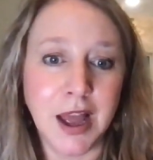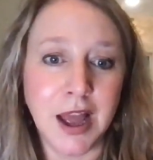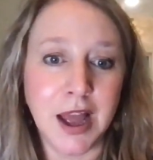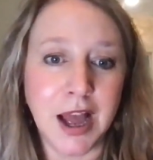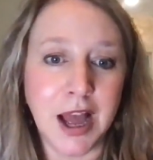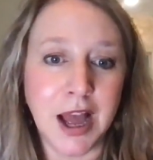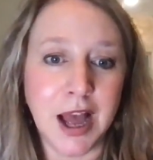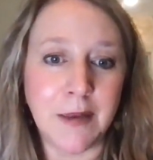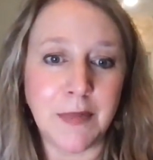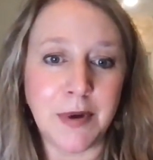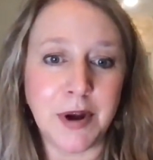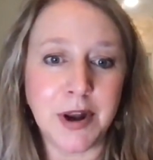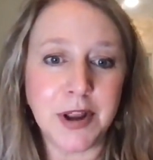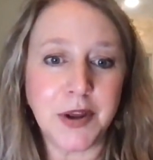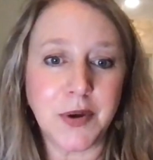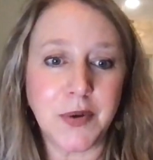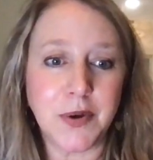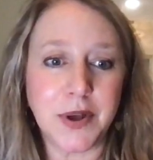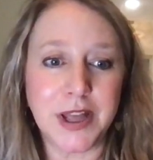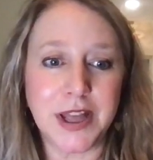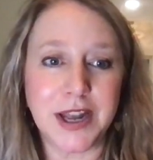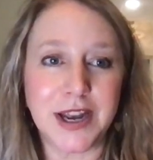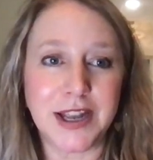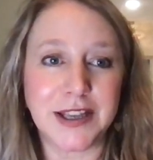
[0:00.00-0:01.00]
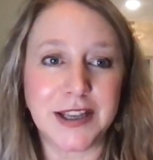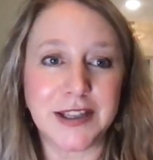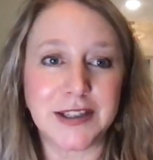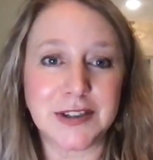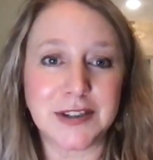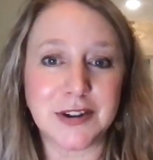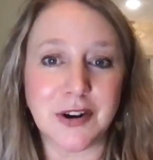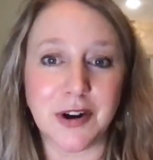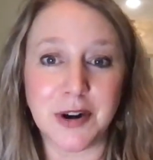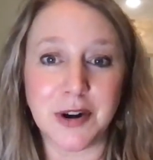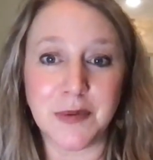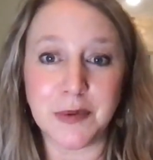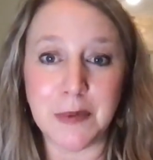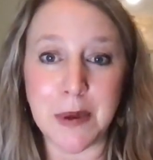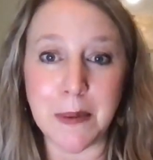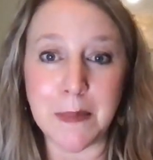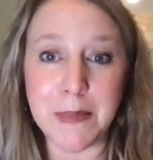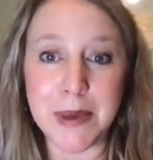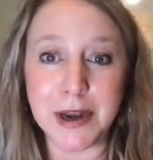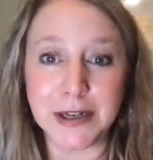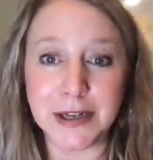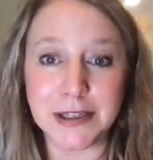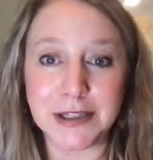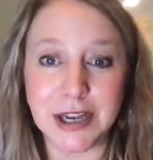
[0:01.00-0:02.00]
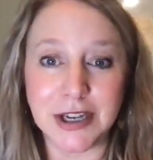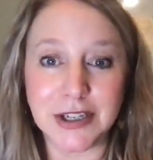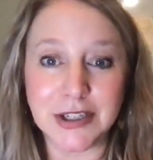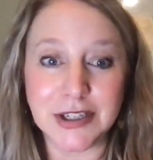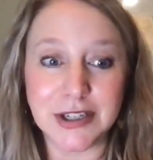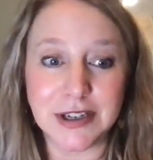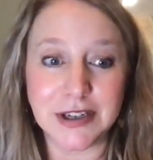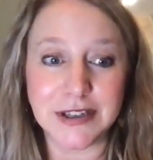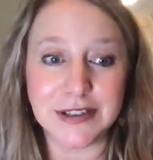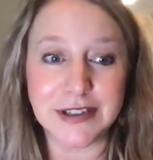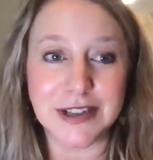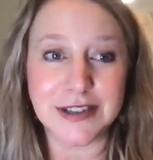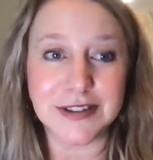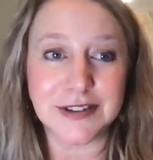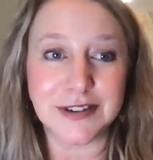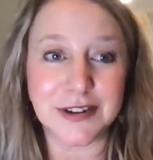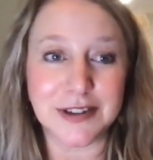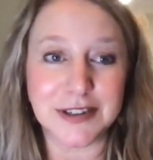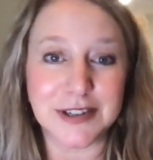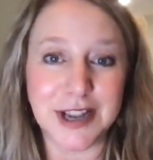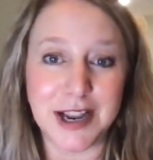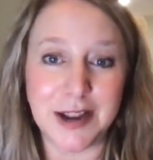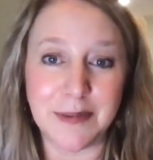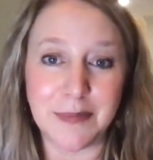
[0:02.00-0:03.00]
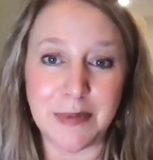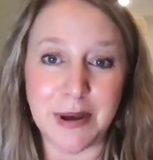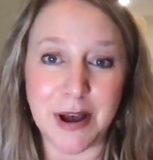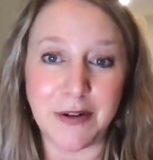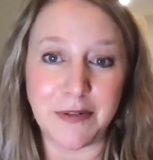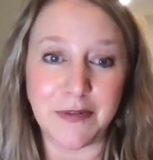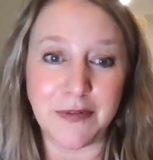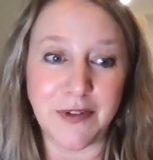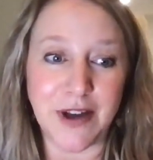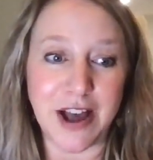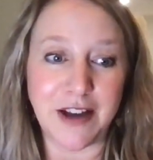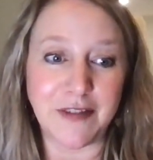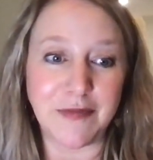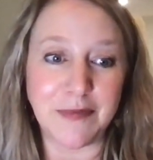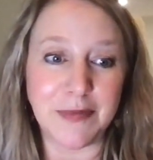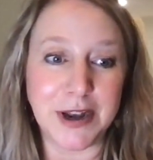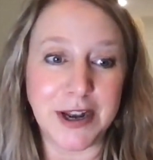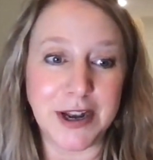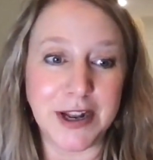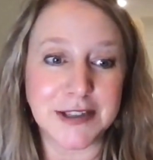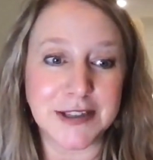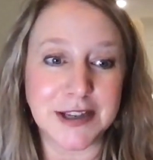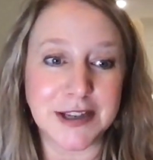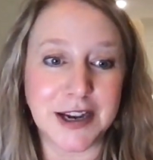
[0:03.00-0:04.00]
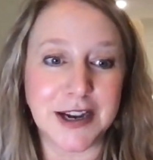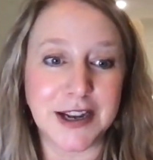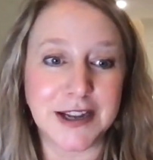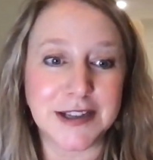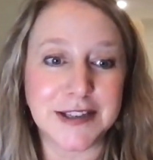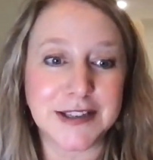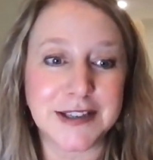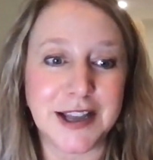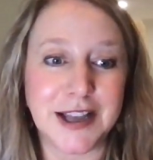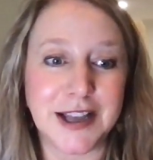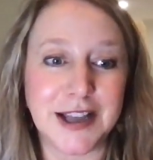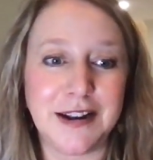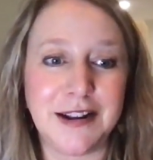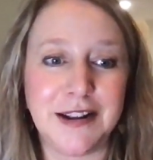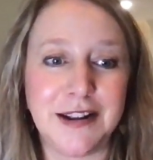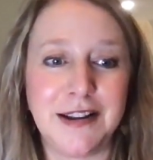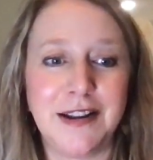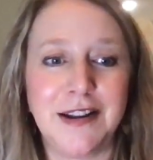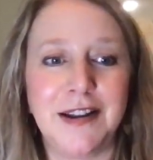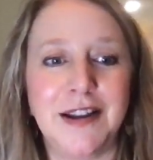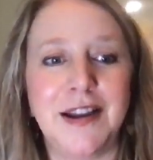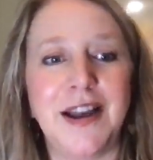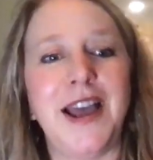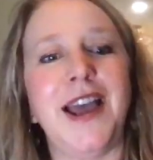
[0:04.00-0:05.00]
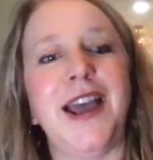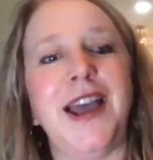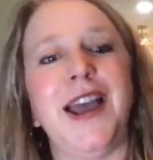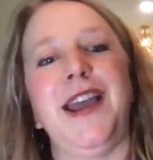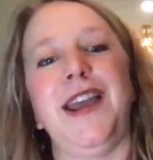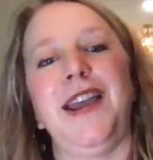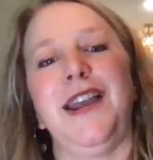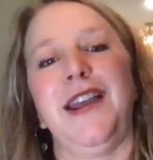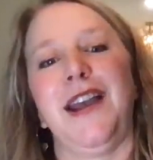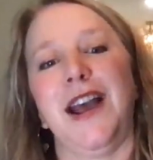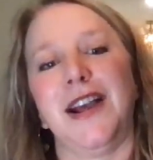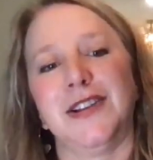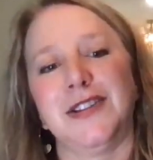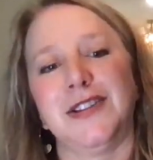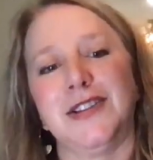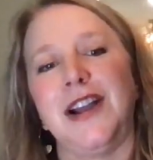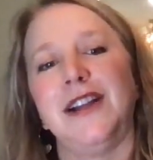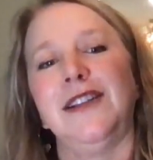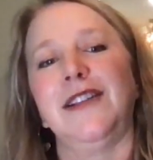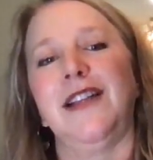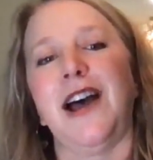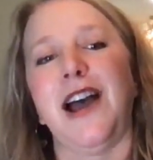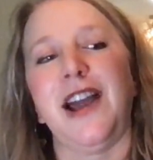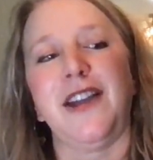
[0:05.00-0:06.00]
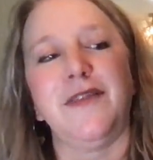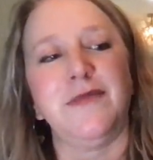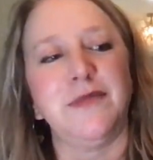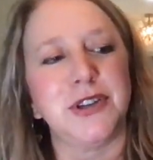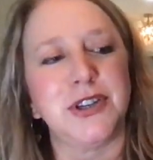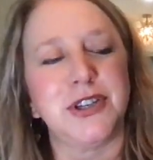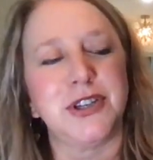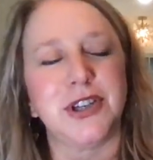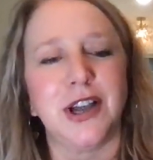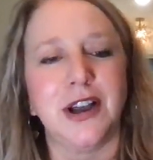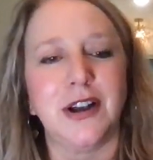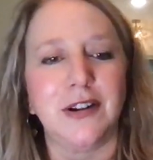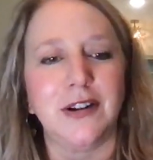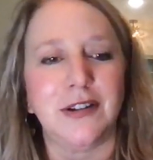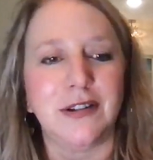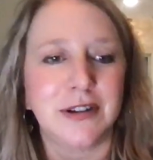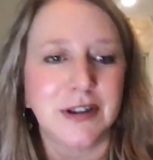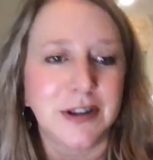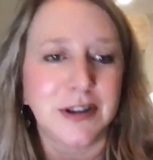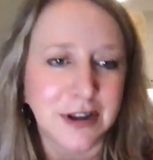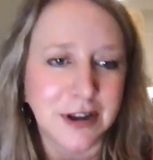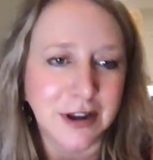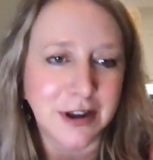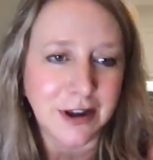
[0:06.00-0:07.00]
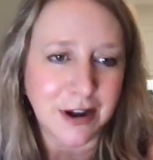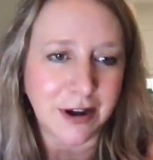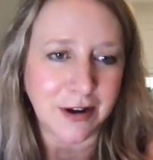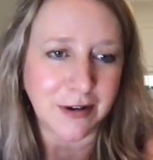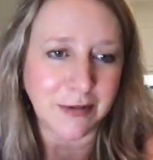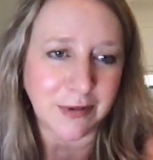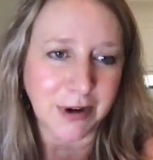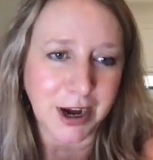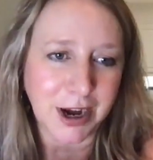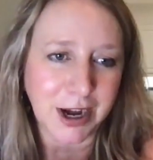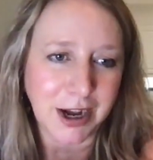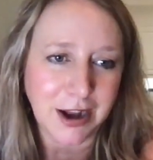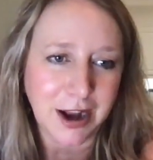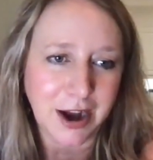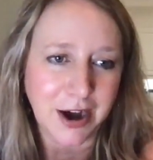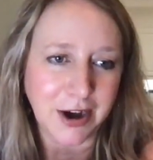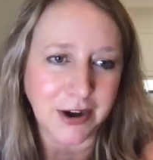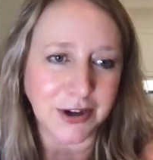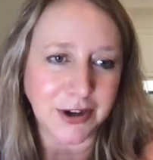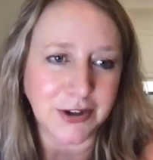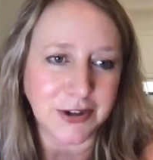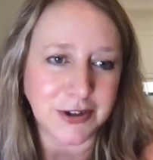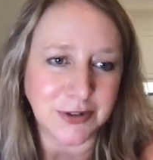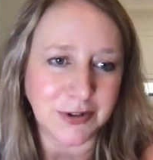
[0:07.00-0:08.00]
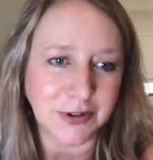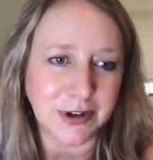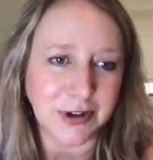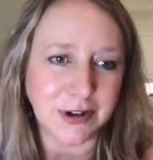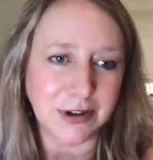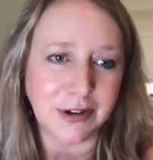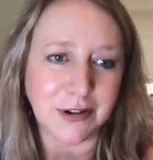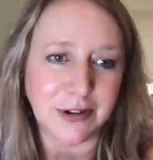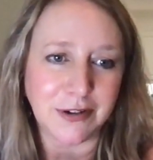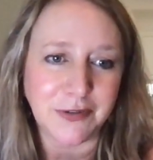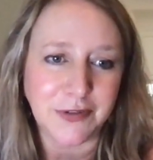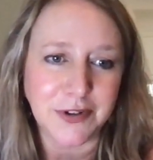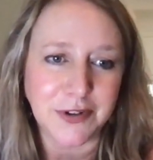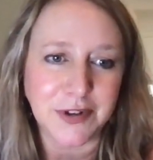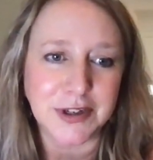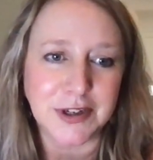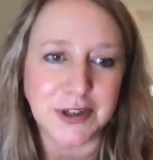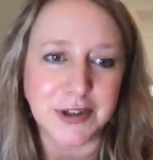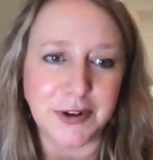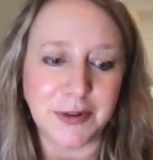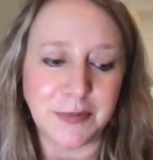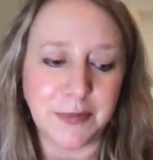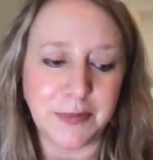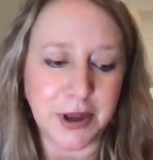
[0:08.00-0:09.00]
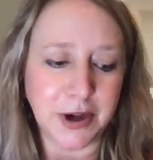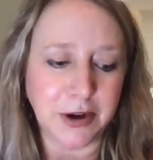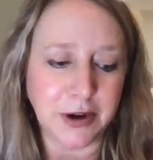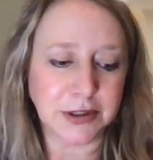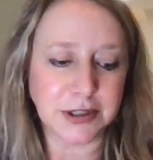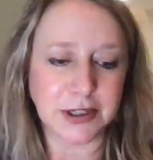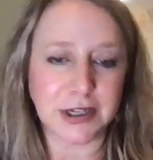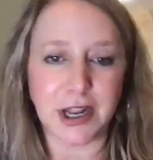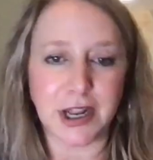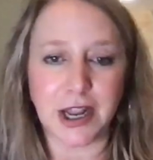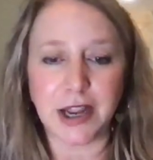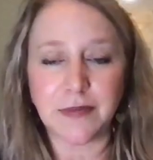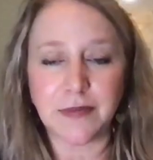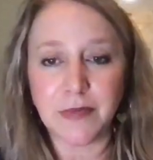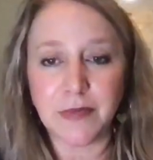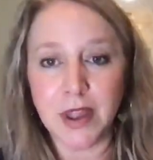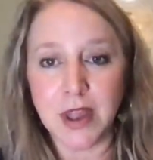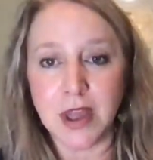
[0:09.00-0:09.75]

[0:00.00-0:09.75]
I'm going to go ahead and get started with my meditation because that's going to take about five minutes, like I said. Hey, hashtag live Michelle. All right, how are you doing, girl? Feeling a little better today.